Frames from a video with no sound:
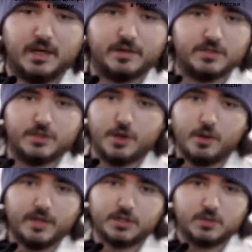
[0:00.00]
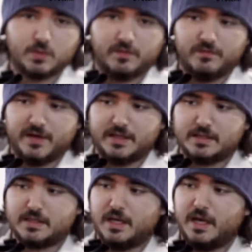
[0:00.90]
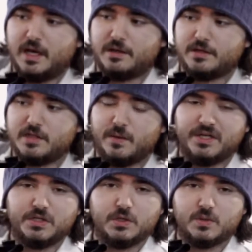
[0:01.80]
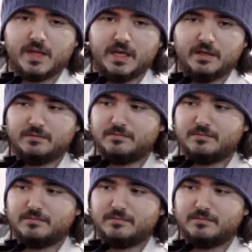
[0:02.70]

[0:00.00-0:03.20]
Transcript: There's no issues with fit. There's no issues with it